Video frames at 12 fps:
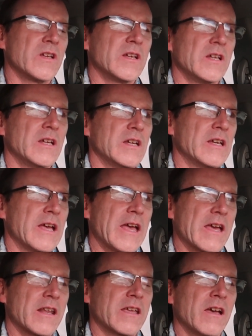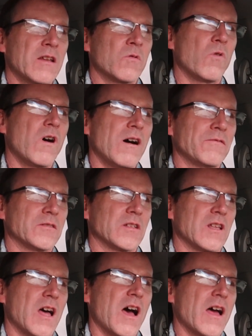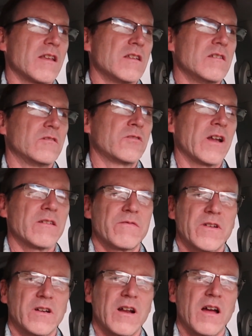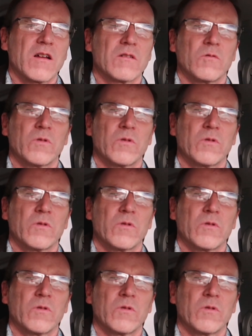and I kind of waffled a lot trying to figure out,